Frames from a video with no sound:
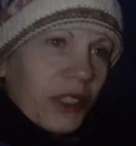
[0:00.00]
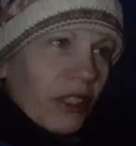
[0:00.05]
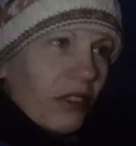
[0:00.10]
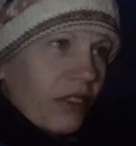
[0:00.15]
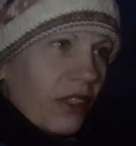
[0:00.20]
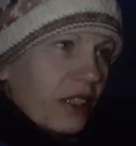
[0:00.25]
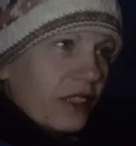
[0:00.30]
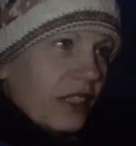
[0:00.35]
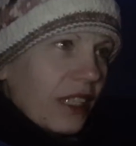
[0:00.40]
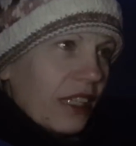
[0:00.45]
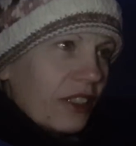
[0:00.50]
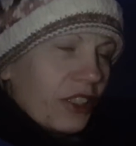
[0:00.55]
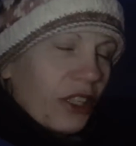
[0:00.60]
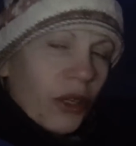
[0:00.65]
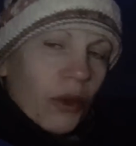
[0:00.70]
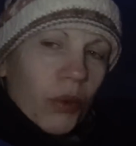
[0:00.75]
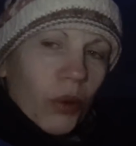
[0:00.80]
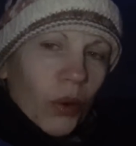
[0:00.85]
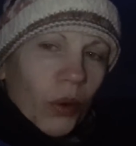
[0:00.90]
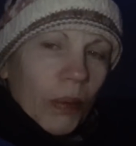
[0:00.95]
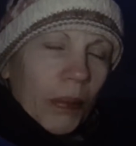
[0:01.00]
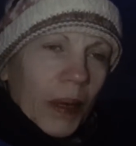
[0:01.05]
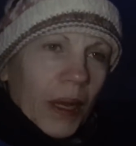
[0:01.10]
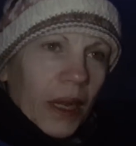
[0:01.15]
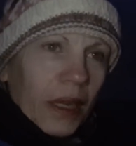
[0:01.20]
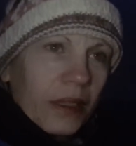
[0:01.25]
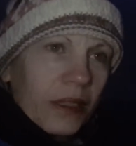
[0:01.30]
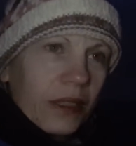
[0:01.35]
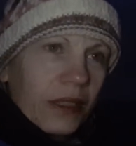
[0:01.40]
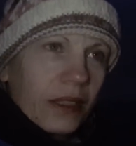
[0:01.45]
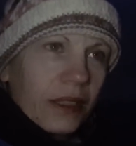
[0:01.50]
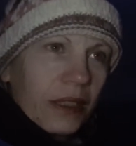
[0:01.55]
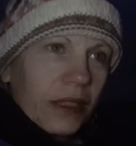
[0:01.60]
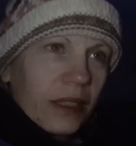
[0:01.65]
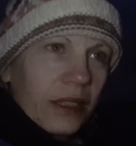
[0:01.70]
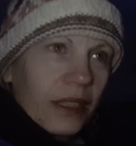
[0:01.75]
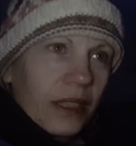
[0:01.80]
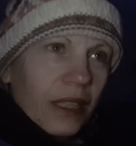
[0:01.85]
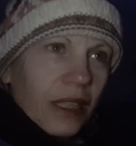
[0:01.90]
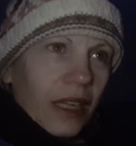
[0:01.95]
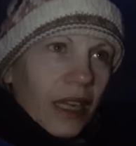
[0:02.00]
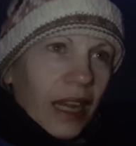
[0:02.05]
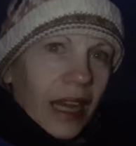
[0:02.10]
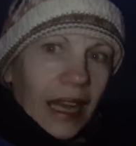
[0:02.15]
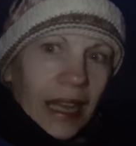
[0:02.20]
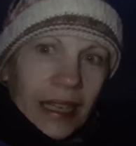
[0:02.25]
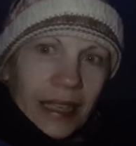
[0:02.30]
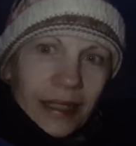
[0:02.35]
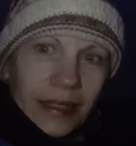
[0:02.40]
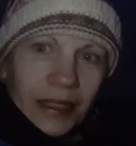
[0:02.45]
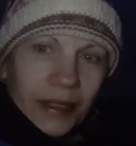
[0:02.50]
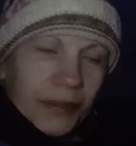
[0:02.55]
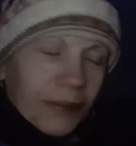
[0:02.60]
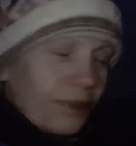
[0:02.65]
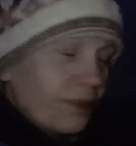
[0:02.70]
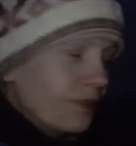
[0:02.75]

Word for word: Sunrise is actually quarter past eight.